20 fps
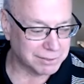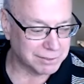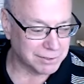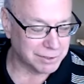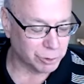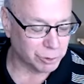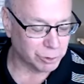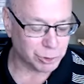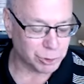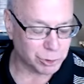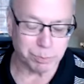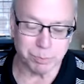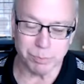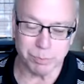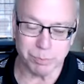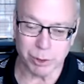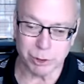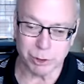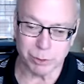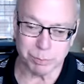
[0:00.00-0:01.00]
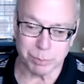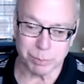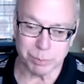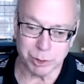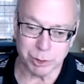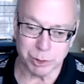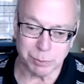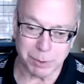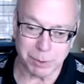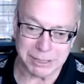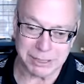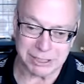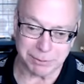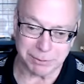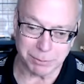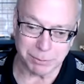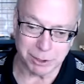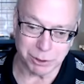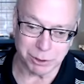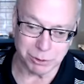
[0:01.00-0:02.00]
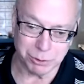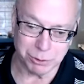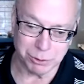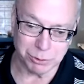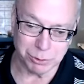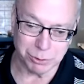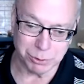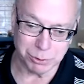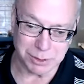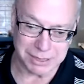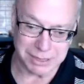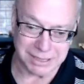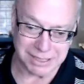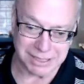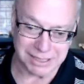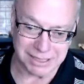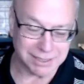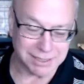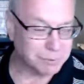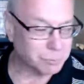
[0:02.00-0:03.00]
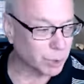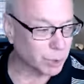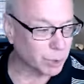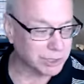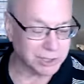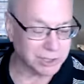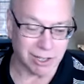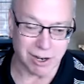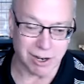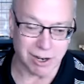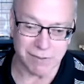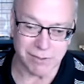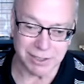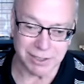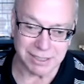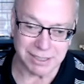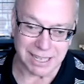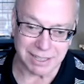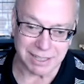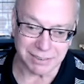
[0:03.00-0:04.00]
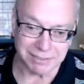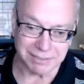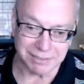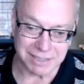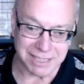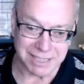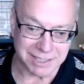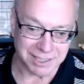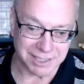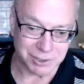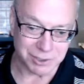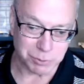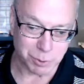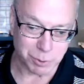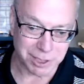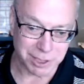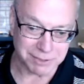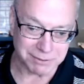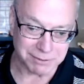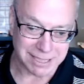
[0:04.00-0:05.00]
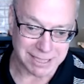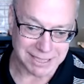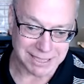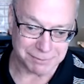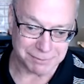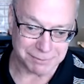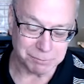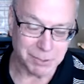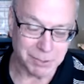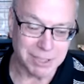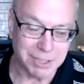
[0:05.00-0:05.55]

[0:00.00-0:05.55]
those are those are produced by someone who uh, works at Harvard, and I don't think that he's working right now.